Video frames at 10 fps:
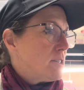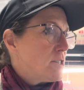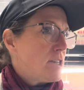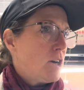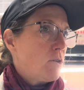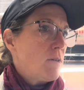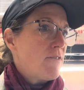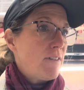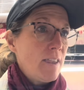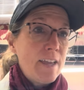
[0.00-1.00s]
So I
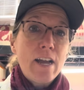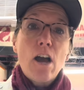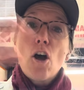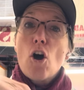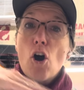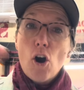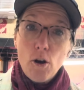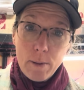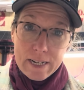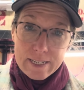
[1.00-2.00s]
finally got all
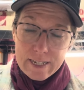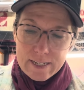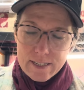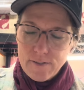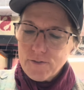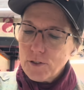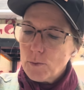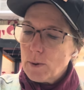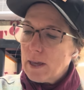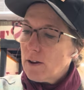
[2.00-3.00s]
my seeds in for the
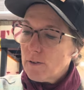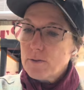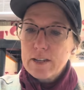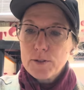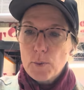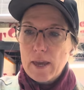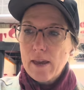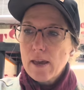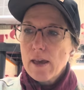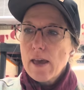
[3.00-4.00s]
this
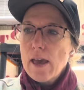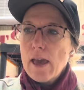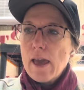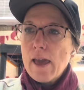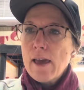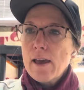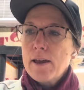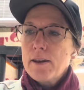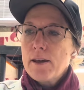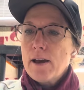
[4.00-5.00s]
week,
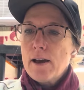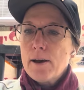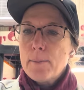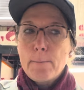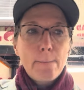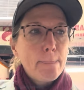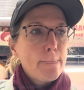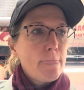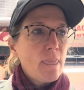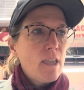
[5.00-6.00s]
and
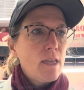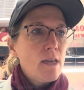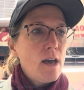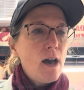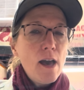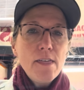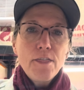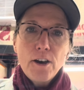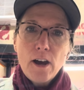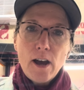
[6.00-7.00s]
I
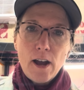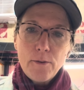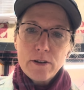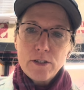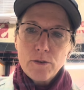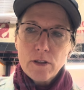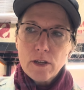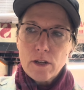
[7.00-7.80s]
thought I would do a